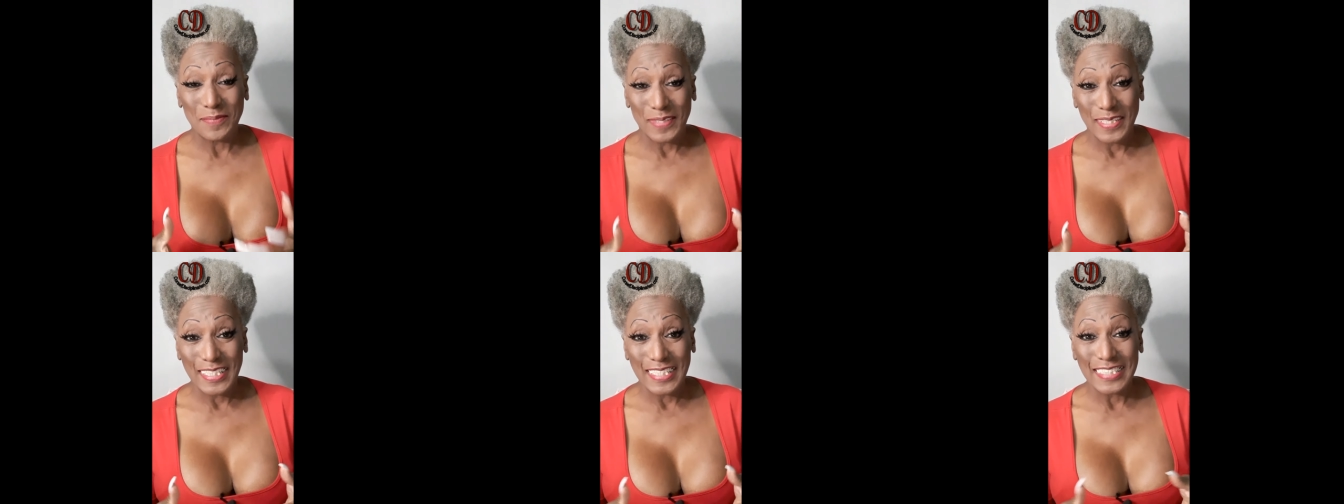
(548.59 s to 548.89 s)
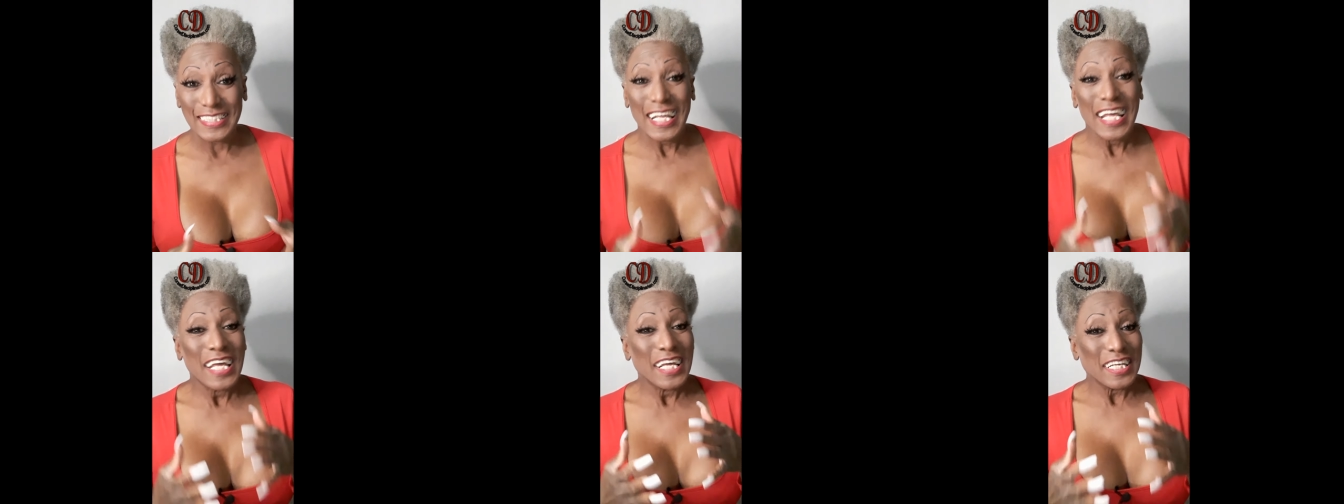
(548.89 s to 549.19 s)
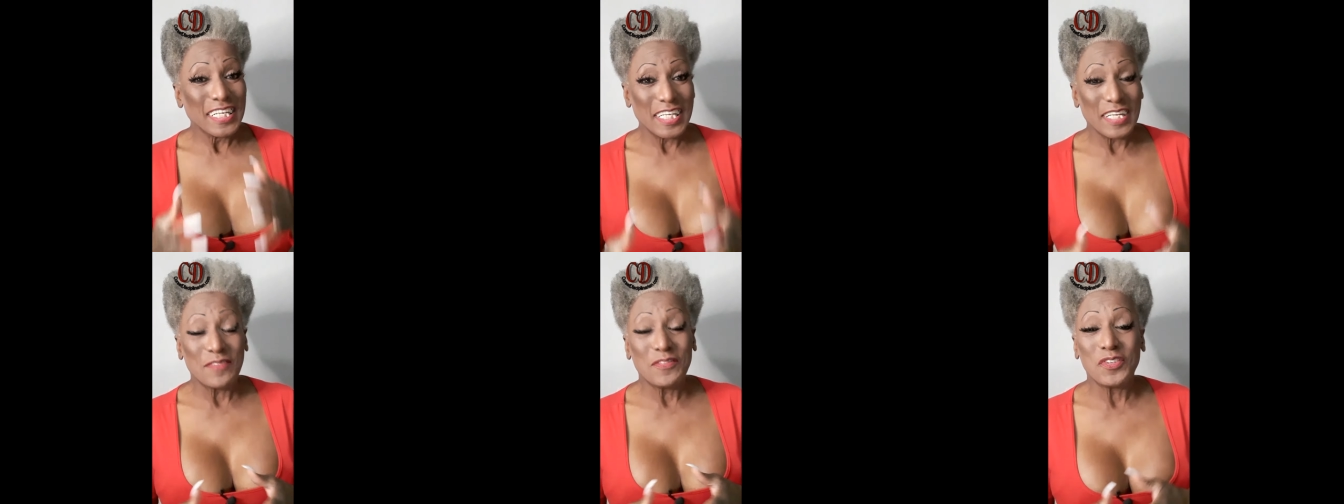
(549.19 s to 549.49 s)
please
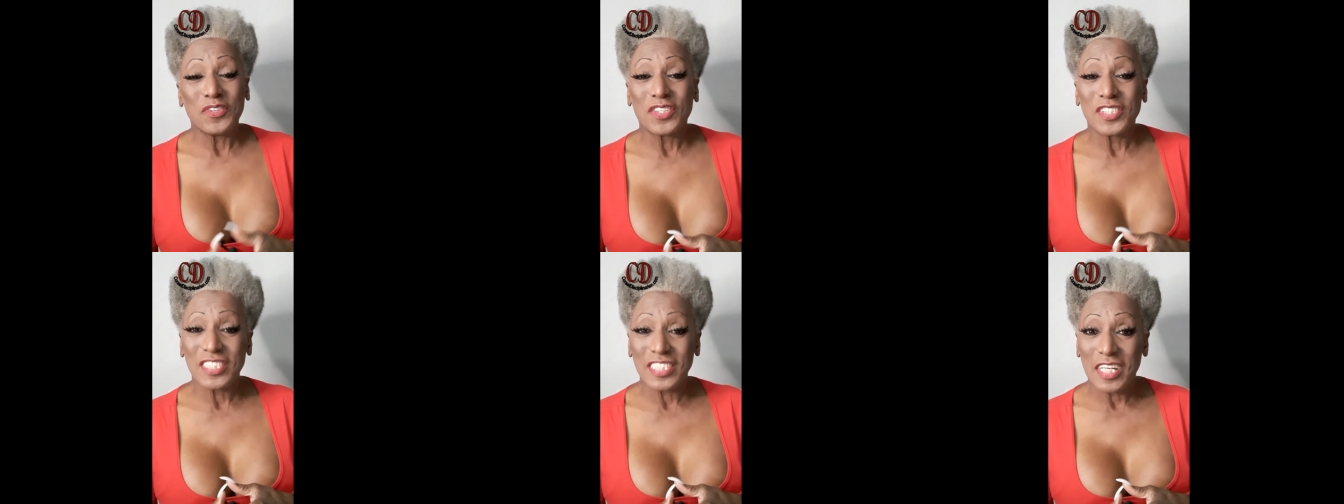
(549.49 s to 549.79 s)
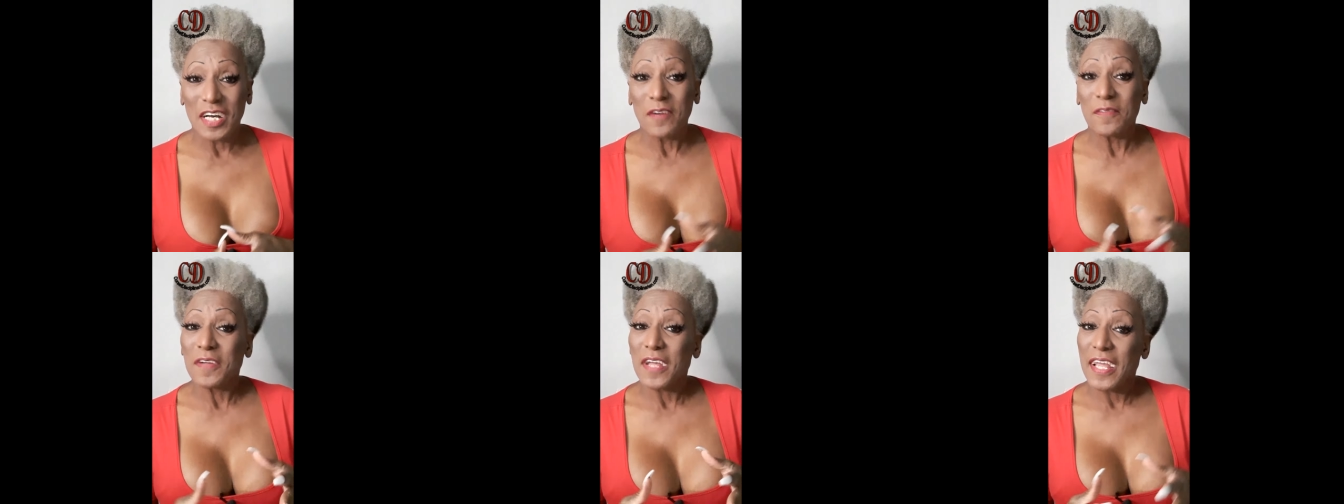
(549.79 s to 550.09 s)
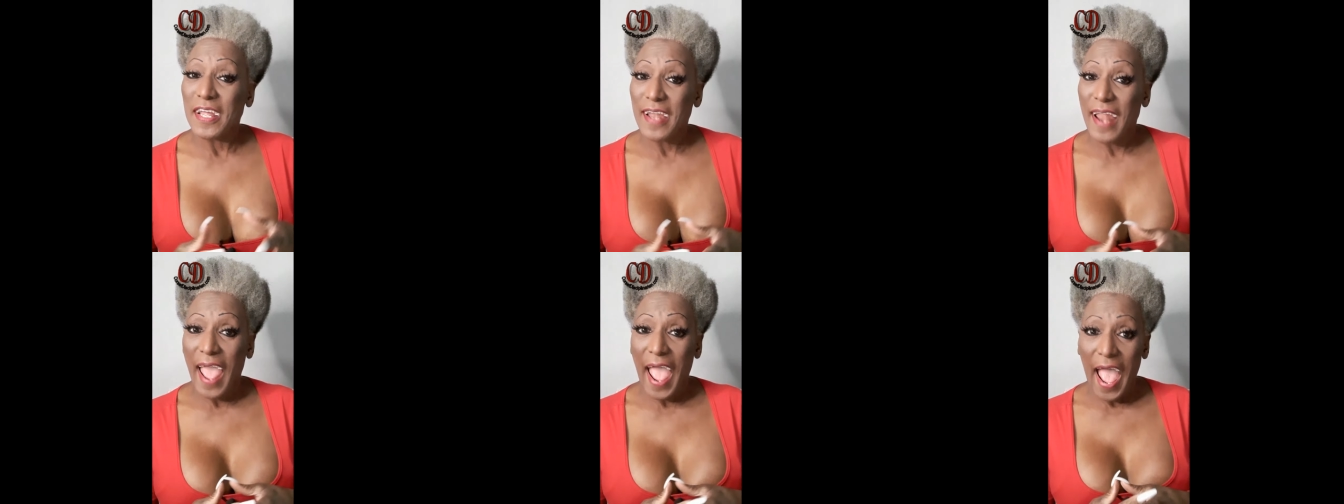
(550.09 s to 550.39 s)
give yourself
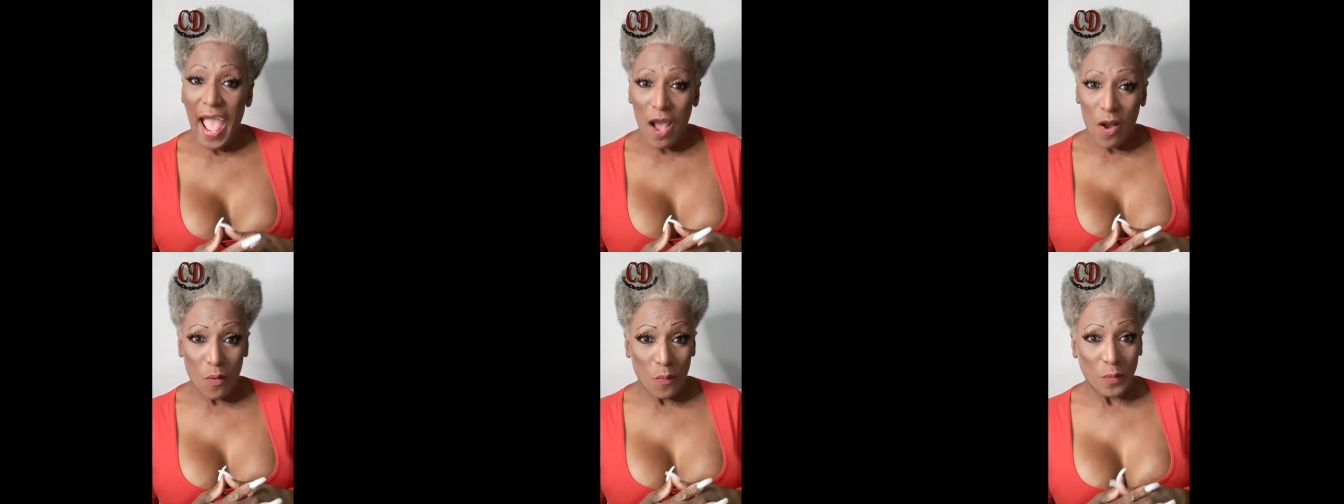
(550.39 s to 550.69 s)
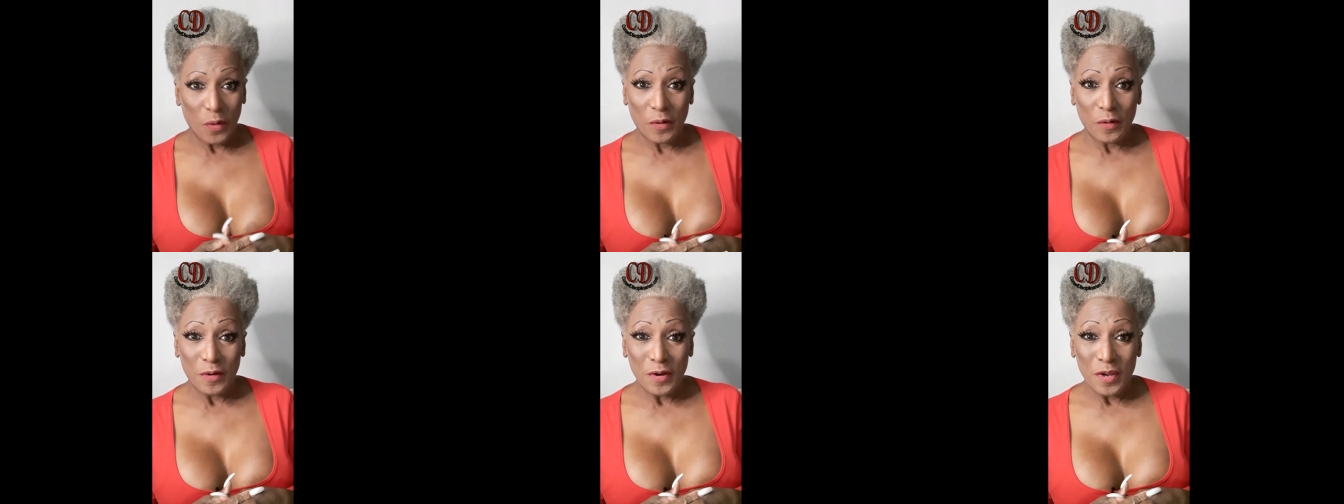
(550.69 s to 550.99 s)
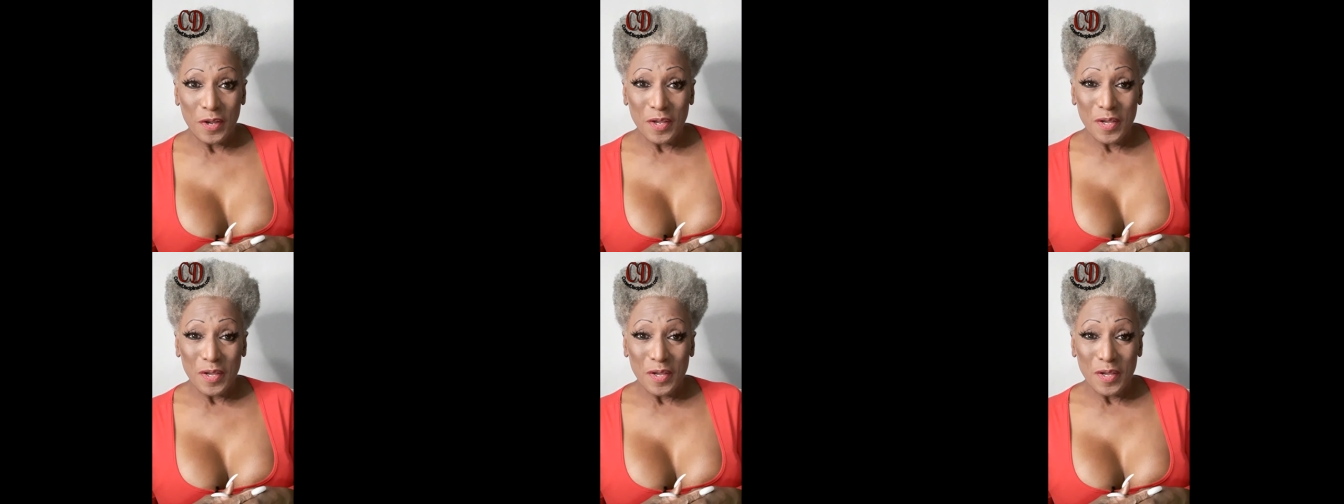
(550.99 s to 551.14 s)
an hour